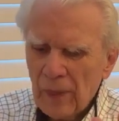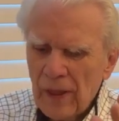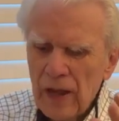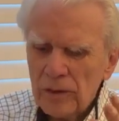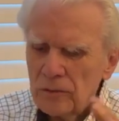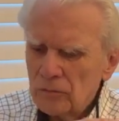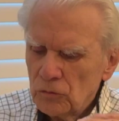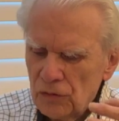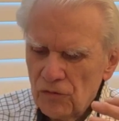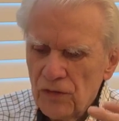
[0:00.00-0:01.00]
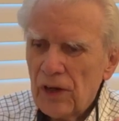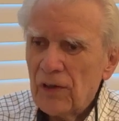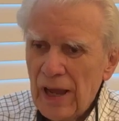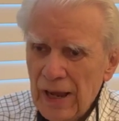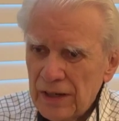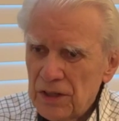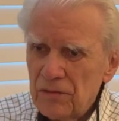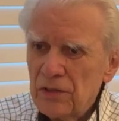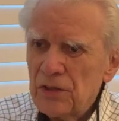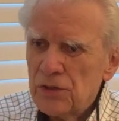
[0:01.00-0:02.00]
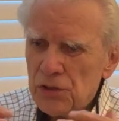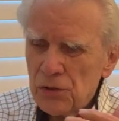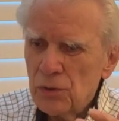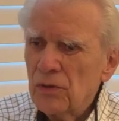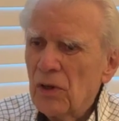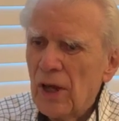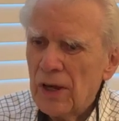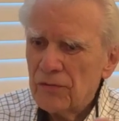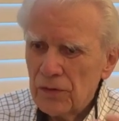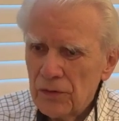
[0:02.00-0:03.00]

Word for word: got very active in the student life of